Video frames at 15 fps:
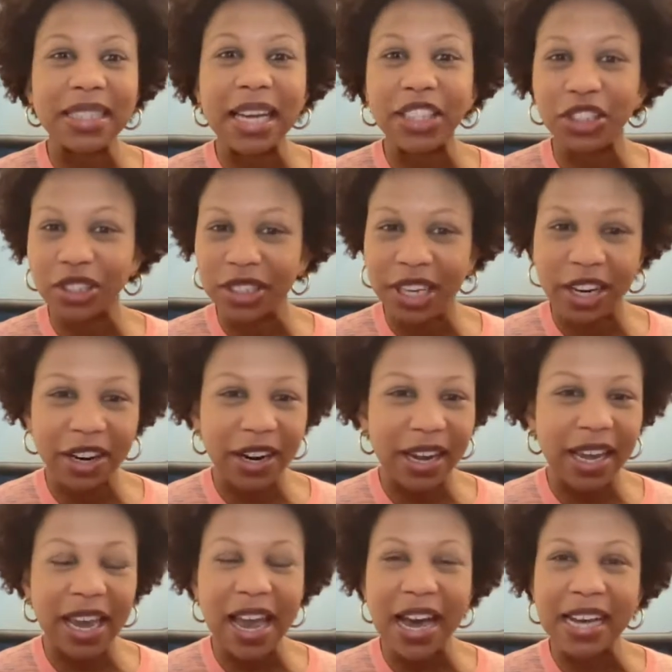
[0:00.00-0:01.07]

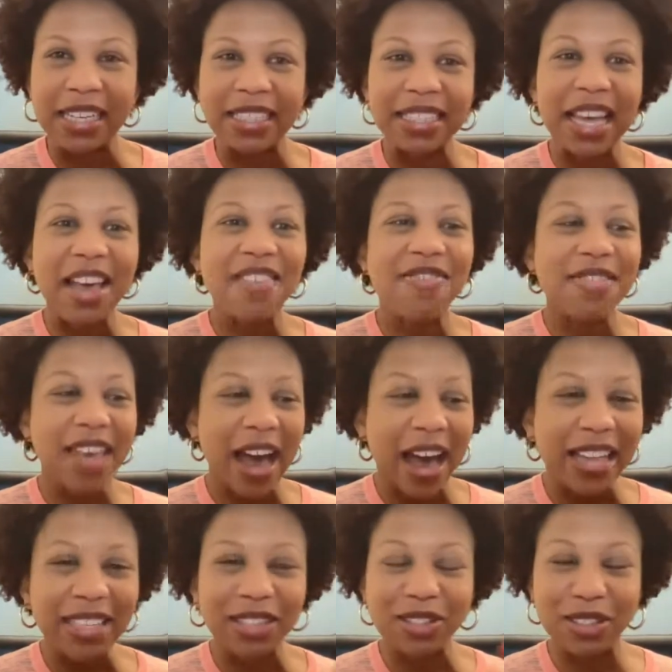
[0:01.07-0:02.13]
legendary and
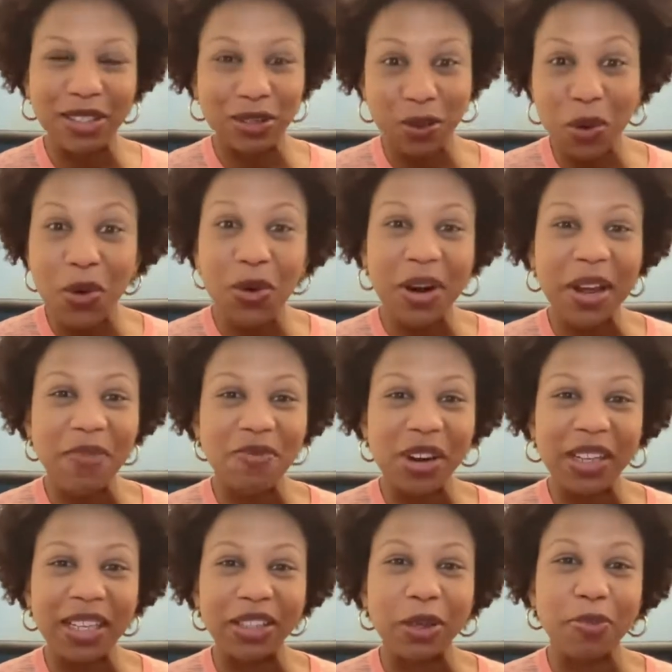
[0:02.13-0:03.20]
that story
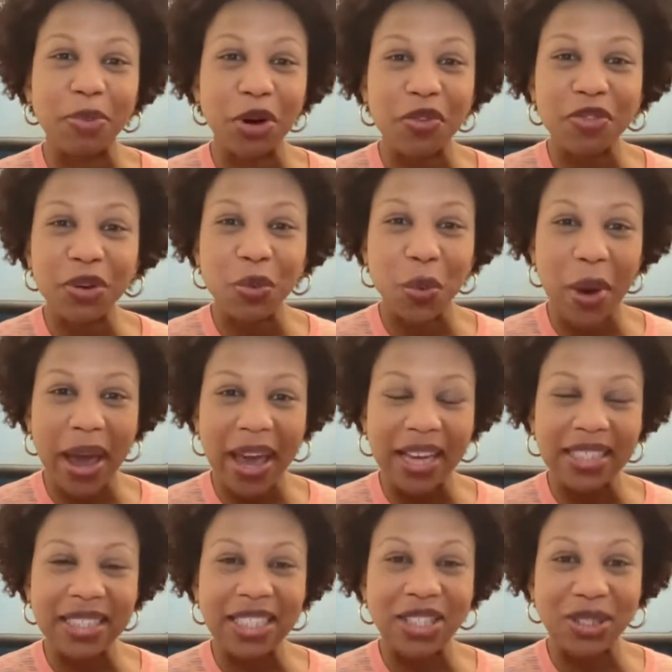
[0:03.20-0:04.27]
felt like the perfect way
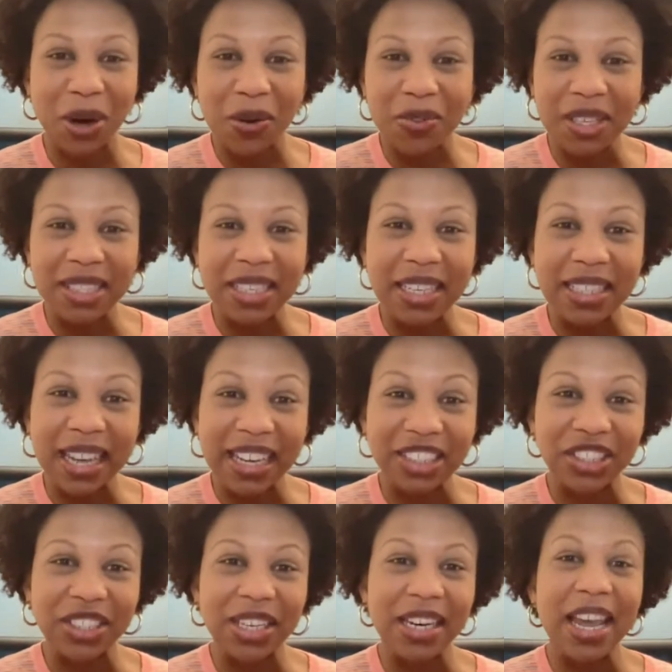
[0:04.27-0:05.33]
to start this
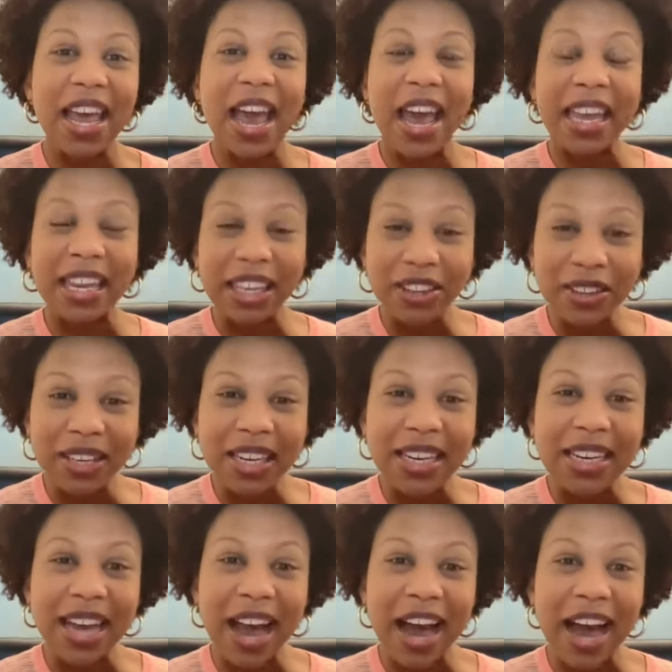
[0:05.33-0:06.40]
collection and
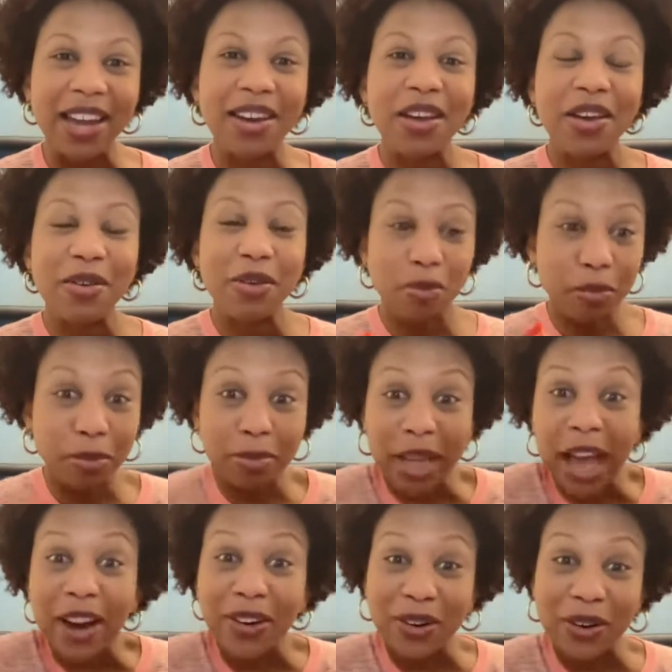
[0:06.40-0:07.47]
looking at
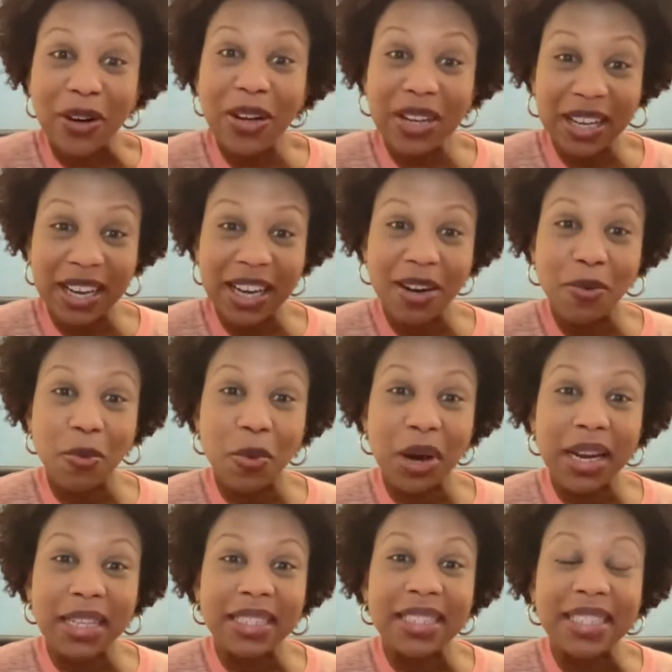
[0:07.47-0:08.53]
Black girlhood, what
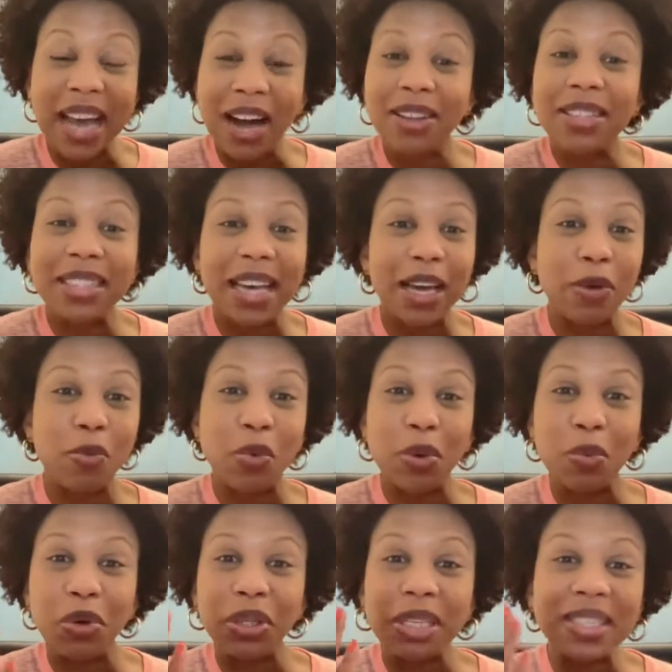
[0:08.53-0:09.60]
it sounds like when
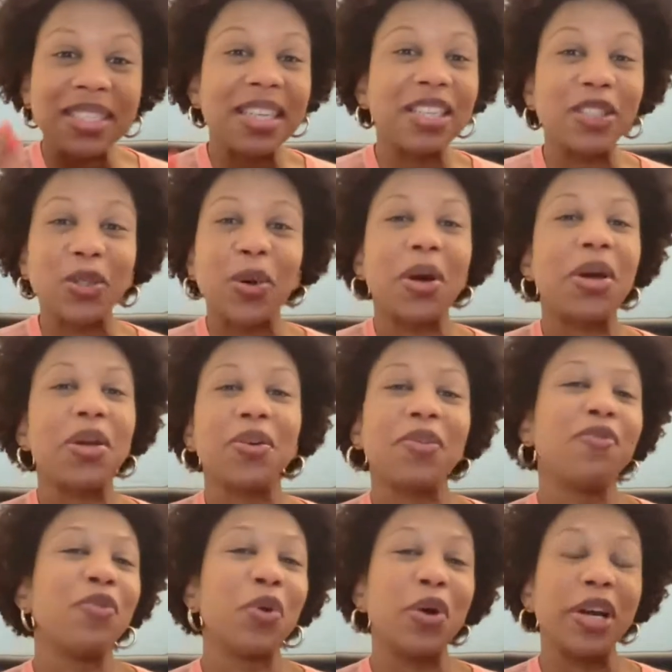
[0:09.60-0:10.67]
we're listening to our inner
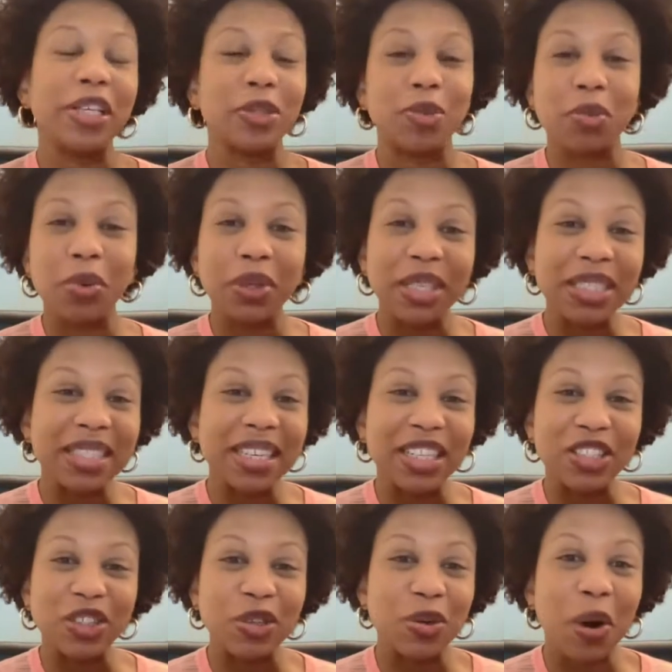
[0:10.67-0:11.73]
voice, when we're
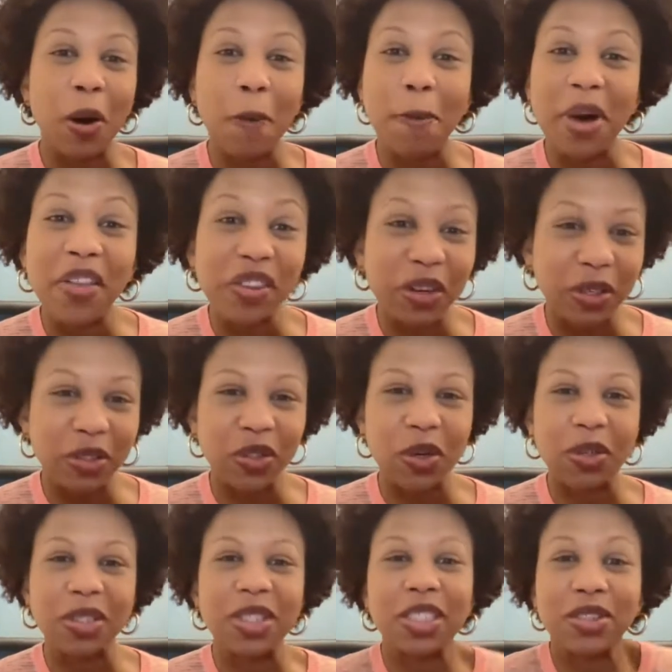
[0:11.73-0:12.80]
listening to our mothers,
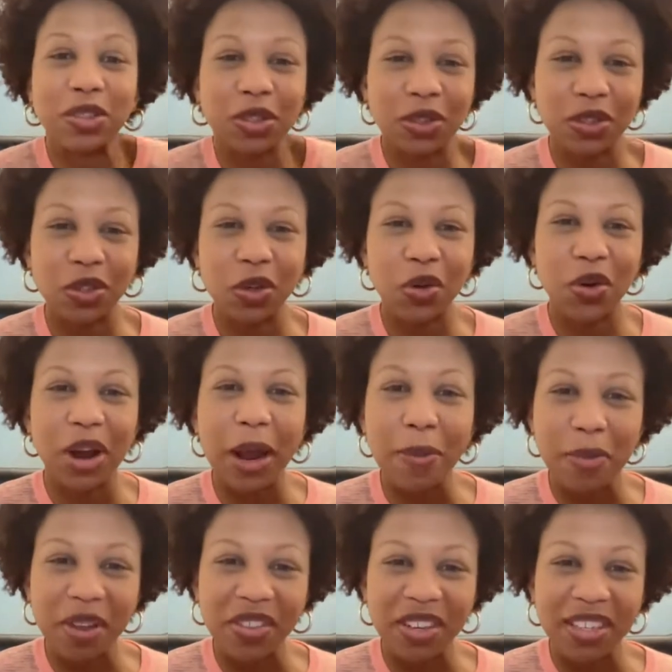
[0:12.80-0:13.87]
our sisters, mm-hmm. our
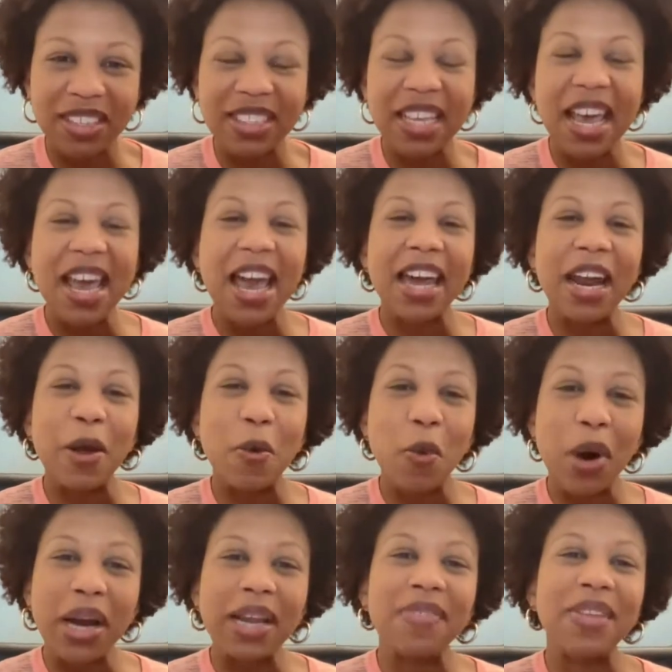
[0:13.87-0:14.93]
grandmothers. And I
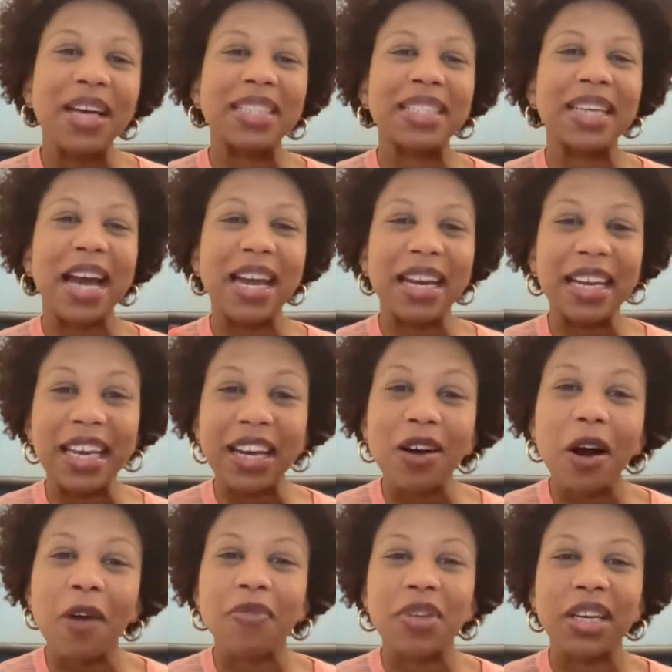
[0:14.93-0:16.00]
wanted that to kind of kick
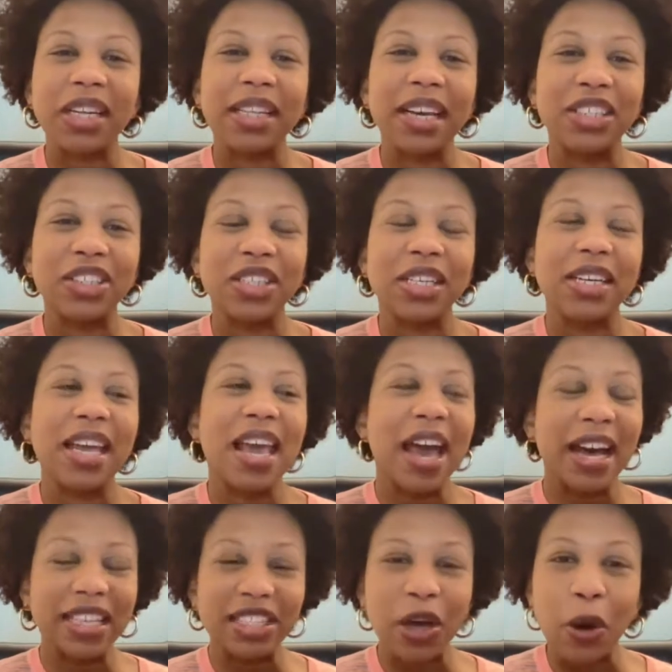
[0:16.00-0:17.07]
off the collection
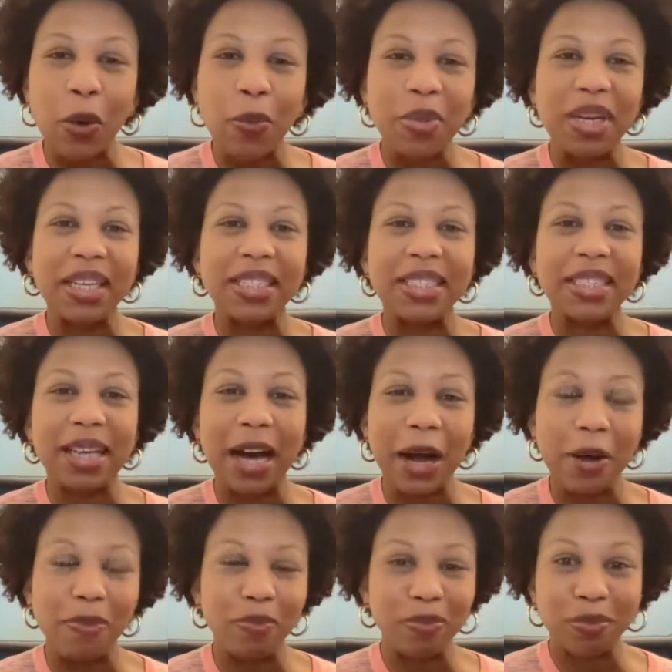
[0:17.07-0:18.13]
as an opening
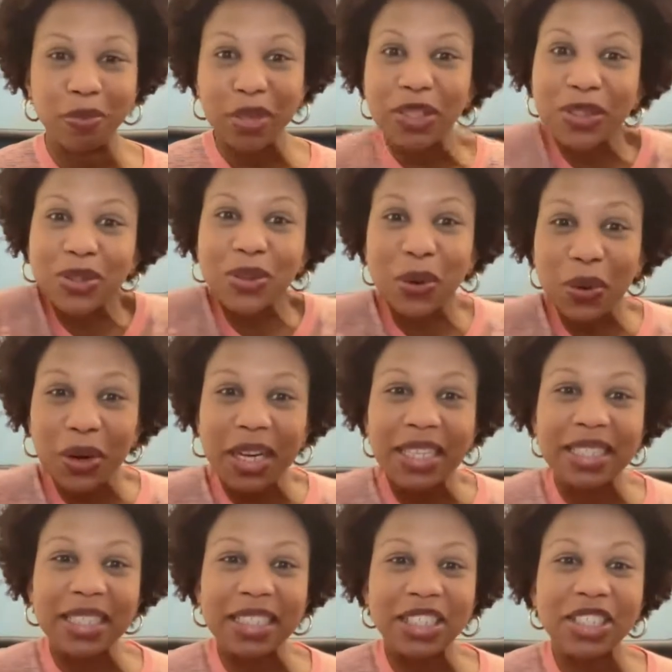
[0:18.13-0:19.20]
um, story
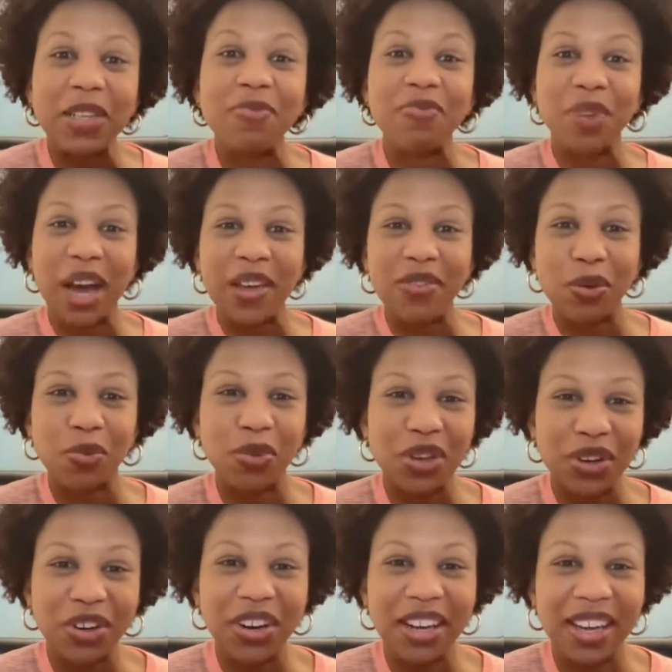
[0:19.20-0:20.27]
to just invite the
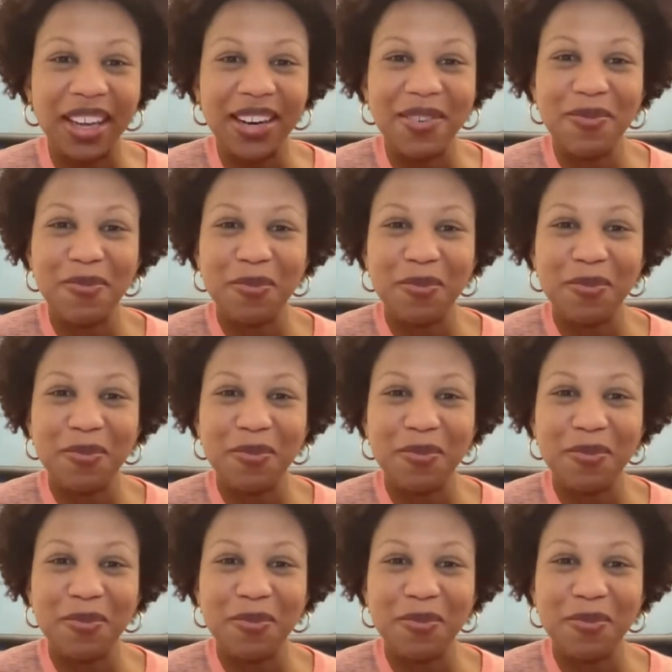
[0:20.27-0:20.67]
reader in.